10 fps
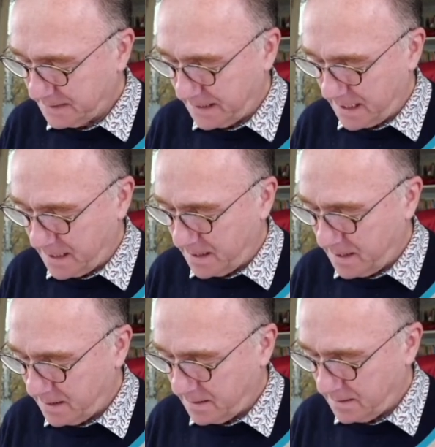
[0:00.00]

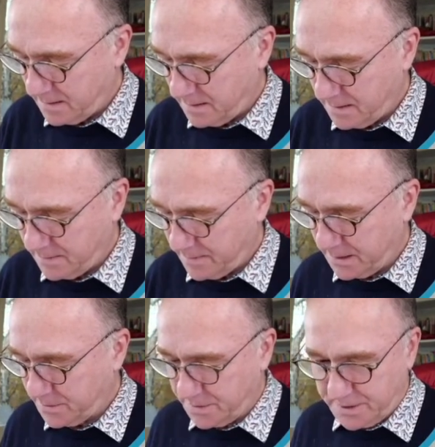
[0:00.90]
There.
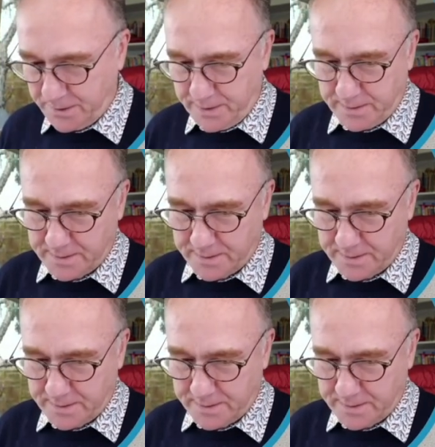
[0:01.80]
That should do it.